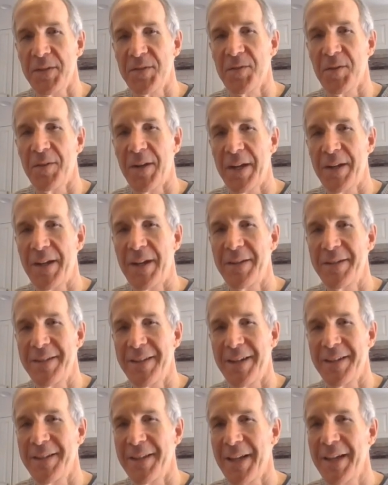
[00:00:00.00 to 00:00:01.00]
So
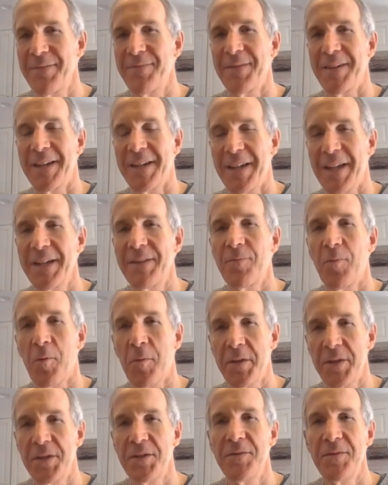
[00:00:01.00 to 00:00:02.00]
I'd like
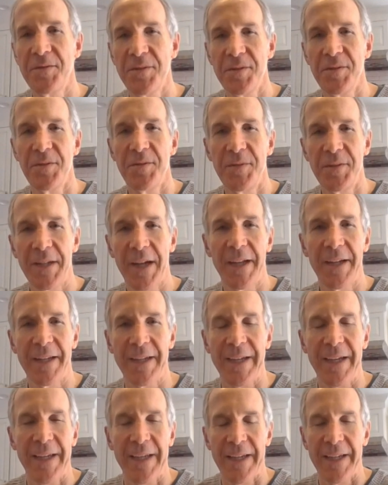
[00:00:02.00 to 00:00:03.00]
for you to kind
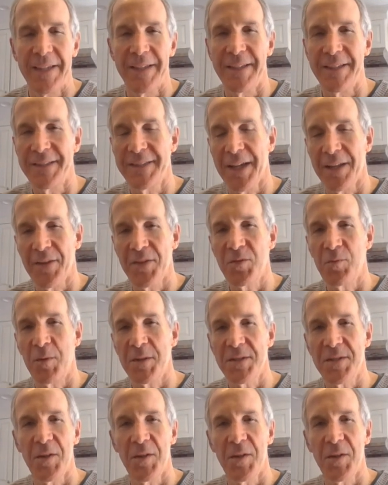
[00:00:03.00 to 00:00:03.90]
of tell us what's